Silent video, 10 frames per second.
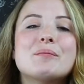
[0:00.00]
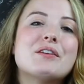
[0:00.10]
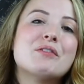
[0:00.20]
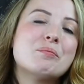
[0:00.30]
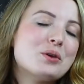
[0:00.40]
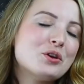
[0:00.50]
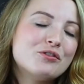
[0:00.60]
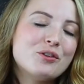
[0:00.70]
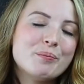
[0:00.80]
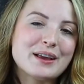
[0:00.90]
give a
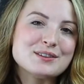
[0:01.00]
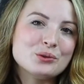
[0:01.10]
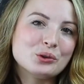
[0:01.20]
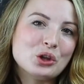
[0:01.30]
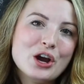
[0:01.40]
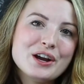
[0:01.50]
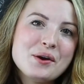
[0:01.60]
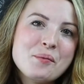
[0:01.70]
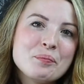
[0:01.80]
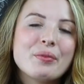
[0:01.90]
beautiful pixel
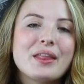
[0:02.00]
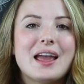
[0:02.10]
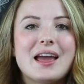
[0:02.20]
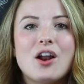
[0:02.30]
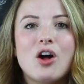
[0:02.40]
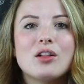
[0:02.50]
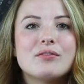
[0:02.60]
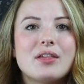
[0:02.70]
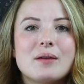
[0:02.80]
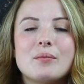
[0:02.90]
look, and all
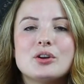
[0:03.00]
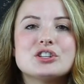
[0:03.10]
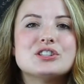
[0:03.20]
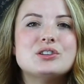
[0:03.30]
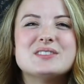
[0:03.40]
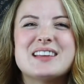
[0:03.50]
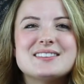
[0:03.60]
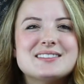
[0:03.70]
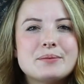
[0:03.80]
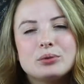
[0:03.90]
of them just use that
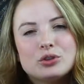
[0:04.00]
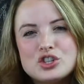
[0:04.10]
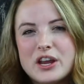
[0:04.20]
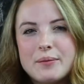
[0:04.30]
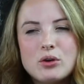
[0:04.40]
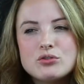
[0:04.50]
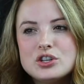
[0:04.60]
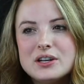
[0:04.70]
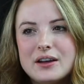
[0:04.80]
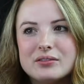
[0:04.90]
simple J
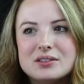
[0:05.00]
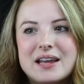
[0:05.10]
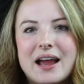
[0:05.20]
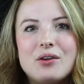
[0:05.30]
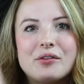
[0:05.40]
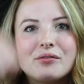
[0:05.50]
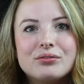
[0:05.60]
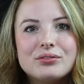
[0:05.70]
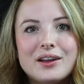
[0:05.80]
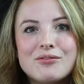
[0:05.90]
motion of down and
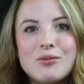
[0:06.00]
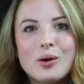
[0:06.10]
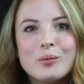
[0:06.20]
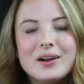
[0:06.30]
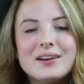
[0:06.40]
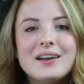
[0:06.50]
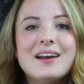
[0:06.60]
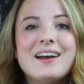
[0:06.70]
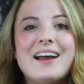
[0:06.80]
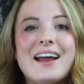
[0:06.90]
flick forward.
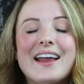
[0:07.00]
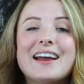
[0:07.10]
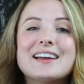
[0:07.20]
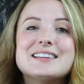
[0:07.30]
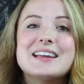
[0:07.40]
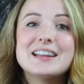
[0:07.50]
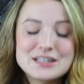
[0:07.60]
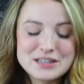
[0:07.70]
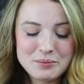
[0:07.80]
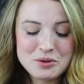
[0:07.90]
And
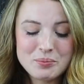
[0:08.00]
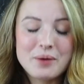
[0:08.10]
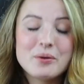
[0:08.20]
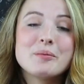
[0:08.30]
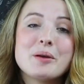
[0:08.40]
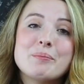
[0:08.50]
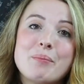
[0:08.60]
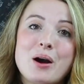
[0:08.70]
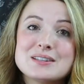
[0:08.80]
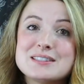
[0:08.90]
anytime you buy one of my
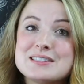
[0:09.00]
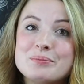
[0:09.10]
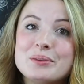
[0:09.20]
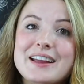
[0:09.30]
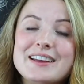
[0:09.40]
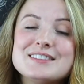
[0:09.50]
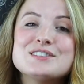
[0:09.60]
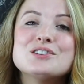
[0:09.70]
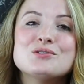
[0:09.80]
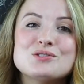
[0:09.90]
boxes of
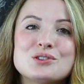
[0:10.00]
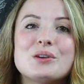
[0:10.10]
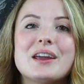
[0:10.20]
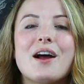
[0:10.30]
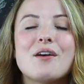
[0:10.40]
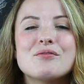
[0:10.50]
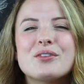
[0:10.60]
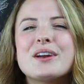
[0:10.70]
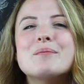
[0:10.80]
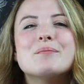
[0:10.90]
blades, you do get a
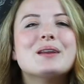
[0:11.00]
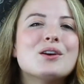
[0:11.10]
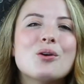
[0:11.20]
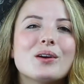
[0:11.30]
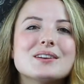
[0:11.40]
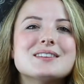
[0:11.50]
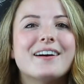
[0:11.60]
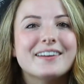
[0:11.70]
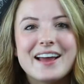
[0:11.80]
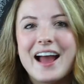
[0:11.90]
free mini course
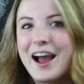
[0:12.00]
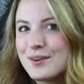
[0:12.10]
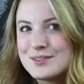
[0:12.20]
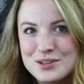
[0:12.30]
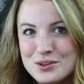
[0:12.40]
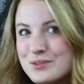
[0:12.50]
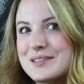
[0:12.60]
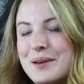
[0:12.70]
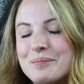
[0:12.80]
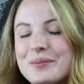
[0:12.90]
on how to use
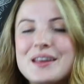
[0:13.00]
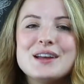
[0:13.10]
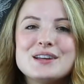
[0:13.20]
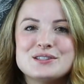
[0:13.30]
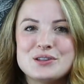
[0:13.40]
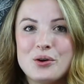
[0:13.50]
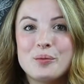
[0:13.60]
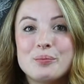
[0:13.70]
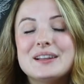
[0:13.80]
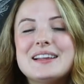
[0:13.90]
them.
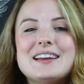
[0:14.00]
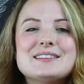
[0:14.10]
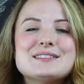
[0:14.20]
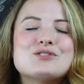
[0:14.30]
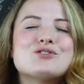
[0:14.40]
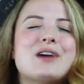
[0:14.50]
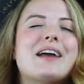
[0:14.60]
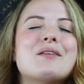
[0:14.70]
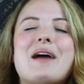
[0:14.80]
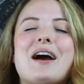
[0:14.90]
So please try
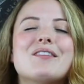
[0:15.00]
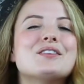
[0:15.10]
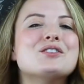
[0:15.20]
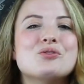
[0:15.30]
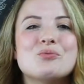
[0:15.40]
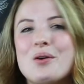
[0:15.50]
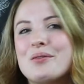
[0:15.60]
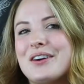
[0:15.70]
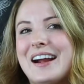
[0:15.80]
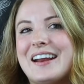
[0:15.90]
them out. You won't
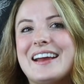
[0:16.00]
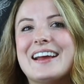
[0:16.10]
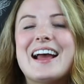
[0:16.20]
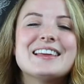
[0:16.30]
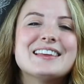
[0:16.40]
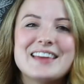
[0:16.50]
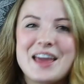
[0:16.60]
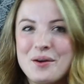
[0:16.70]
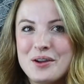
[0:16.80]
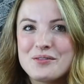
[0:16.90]
regret it.
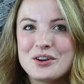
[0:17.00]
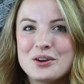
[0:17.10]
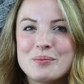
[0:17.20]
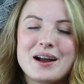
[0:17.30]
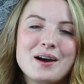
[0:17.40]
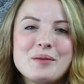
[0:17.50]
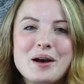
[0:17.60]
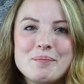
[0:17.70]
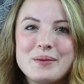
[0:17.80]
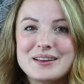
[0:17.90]
Can't wait for you to become
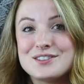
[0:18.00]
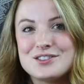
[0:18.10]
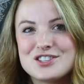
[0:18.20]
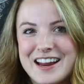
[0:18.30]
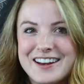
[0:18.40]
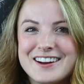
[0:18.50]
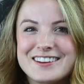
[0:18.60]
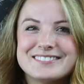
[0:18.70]
a pixel shader.